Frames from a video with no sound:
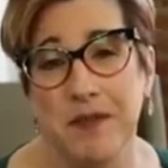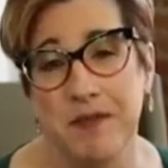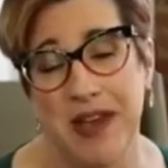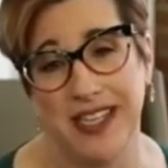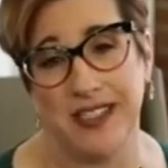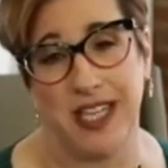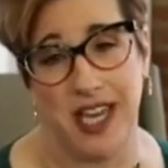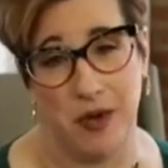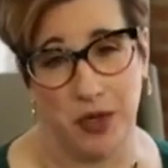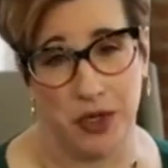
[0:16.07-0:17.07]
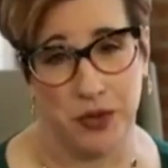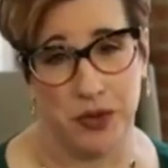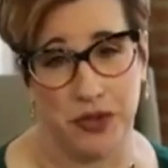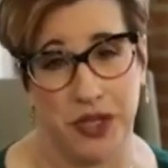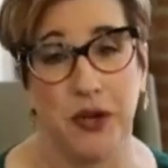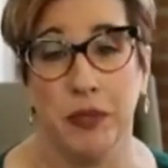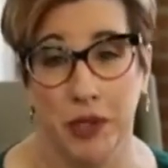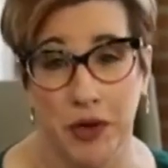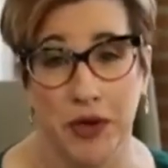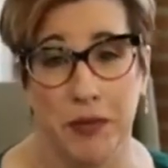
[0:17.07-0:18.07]
best keyword tools that'll
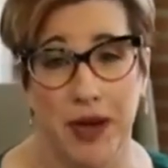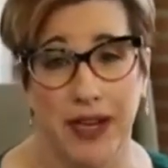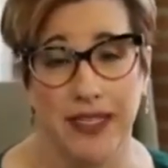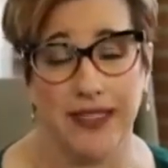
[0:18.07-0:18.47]
blow your mind.